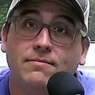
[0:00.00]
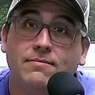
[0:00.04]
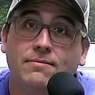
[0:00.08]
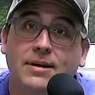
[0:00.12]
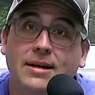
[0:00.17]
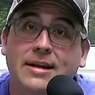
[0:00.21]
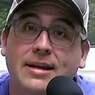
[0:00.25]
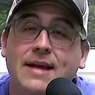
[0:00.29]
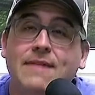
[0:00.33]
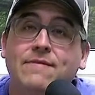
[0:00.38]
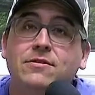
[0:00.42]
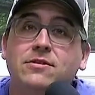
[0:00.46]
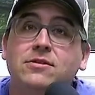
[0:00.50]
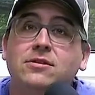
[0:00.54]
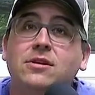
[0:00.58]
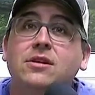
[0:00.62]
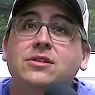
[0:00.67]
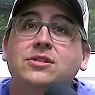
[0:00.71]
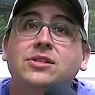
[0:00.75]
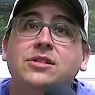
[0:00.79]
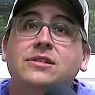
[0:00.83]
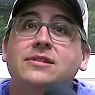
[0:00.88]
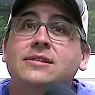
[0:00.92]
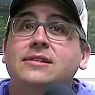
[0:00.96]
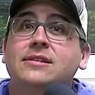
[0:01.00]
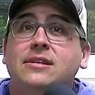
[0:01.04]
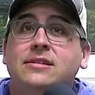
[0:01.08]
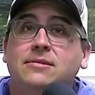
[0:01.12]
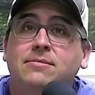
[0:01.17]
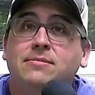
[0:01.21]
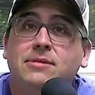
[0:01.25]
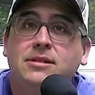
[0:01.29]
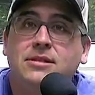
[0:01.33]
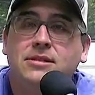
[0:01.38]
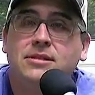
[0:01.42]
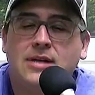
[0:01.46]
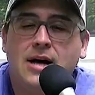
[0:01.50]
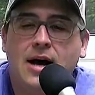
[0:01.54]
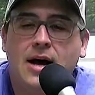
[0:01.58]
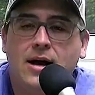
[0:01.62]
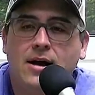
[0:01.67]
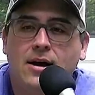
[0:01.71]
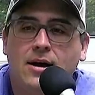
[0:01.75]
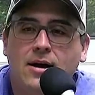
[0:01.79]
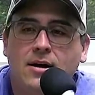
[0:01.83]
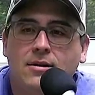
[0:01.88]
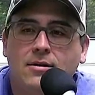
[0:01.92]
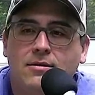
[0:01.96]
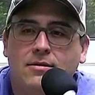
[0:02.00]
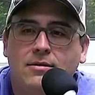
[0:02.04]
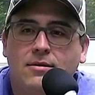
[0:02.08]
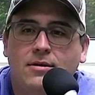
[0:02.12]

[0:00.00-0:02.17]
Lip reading: He never saw Jesus as Messiah.